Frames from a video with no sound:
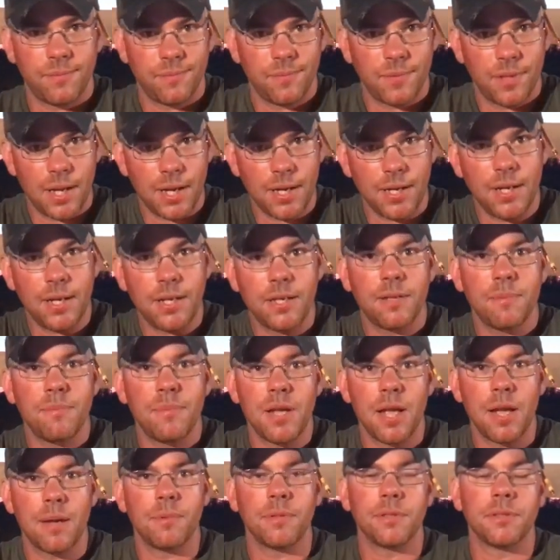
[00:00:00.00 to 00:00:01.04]
they need to
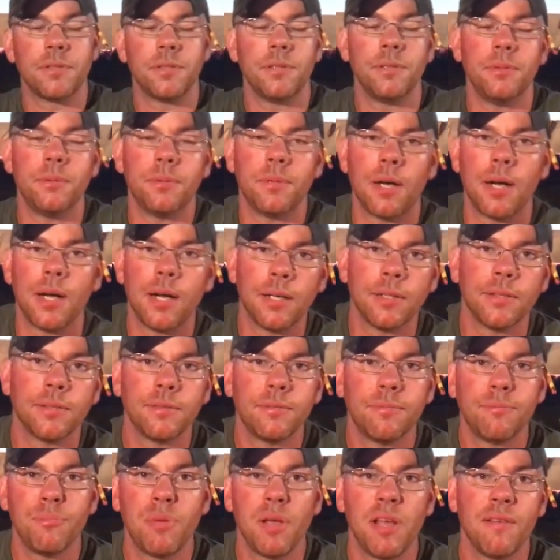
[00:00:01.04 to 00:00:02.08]
be able to uh,
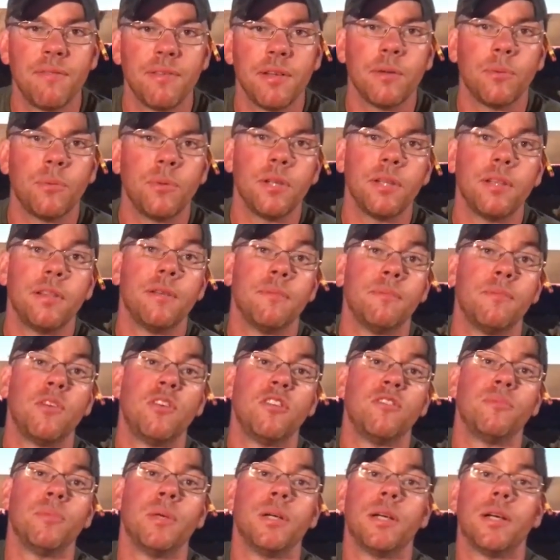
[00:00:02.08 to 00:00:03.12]
pivot with the
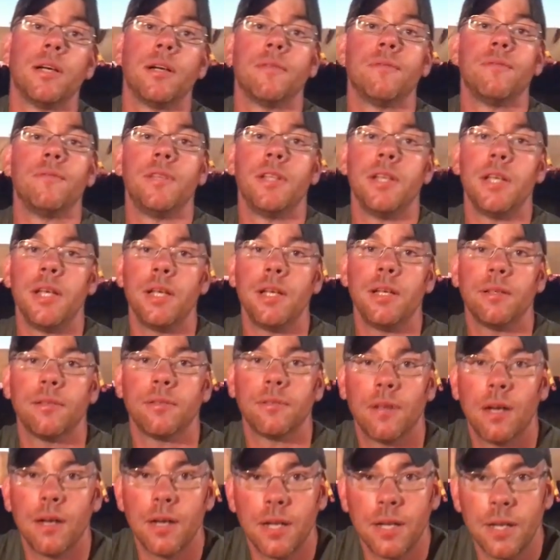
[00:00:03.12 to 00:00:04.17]
movement of the
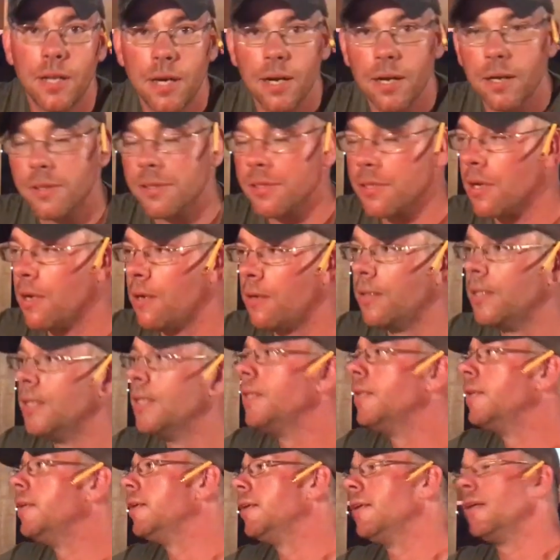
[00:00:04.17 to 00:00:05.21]
running gear. So
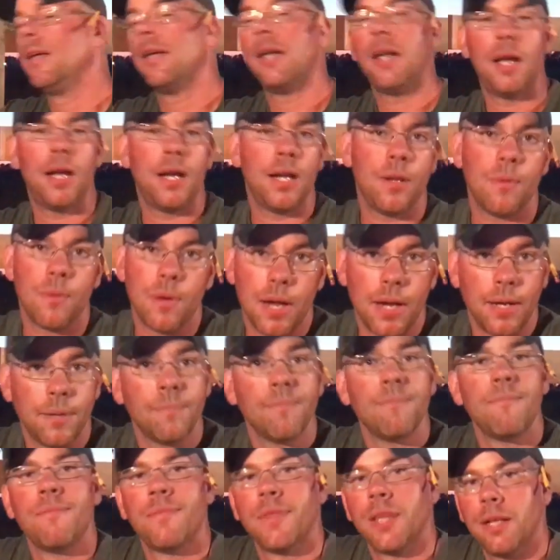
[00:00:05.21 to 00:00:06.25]
anyway,
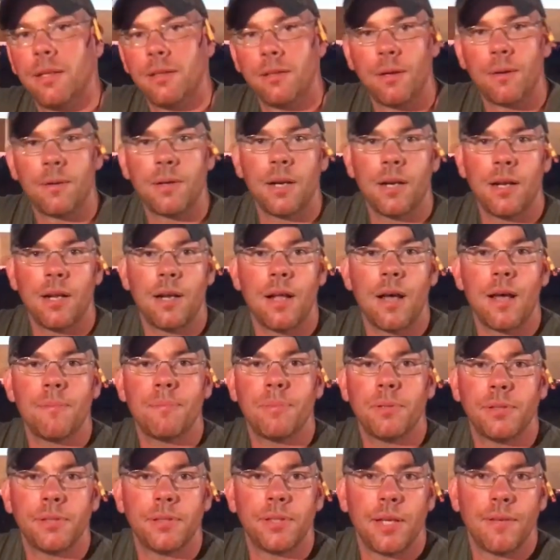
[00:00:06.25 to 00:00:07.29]
loaded it
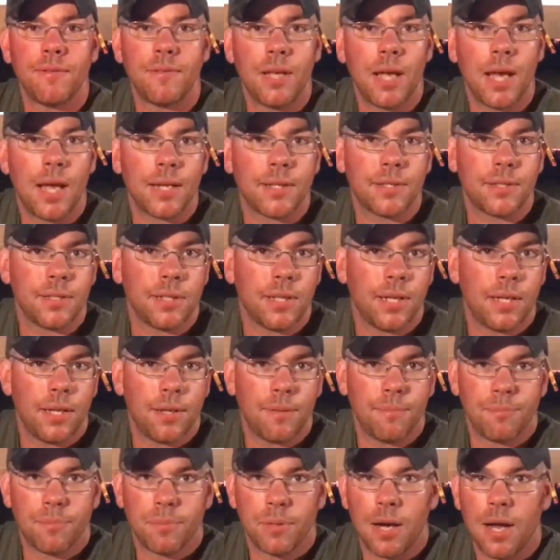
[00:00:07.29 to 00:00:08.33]
up. I've got
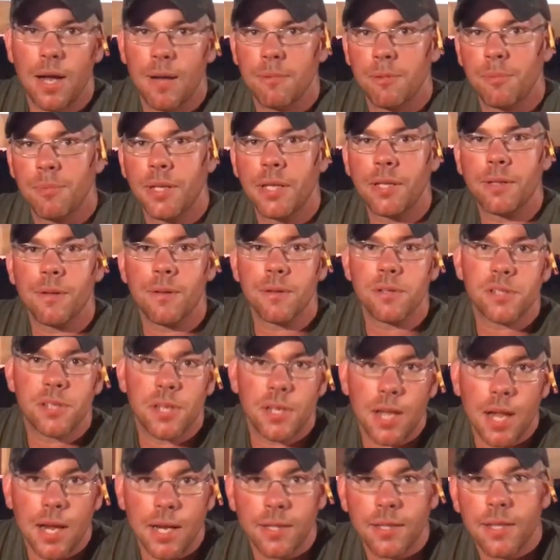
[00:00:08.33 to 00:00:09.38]
uh, probably close
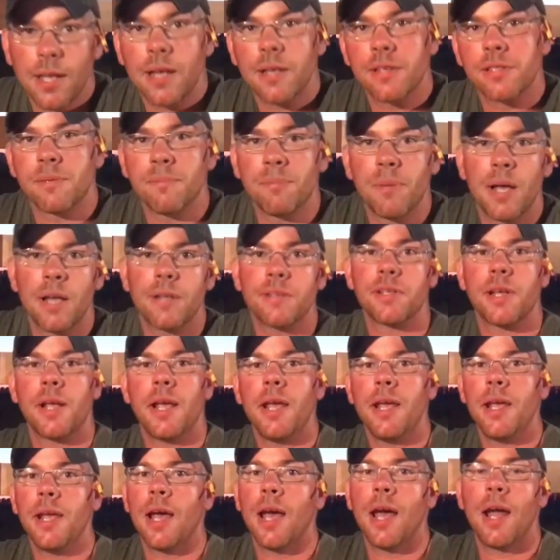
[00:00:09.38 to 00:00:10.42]
to nine thousand pounds of
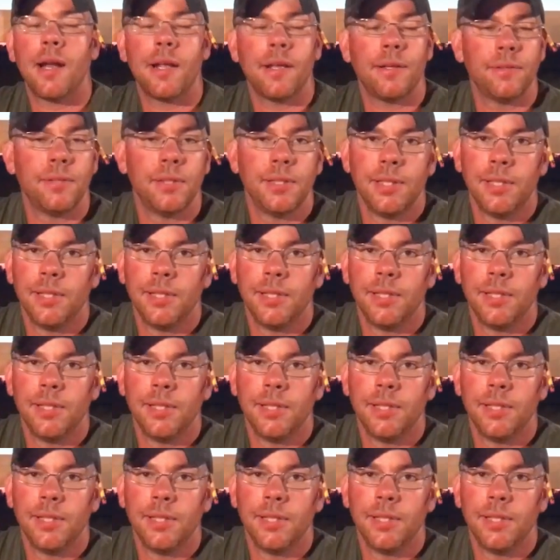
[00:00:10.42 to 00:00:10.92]
hay on it.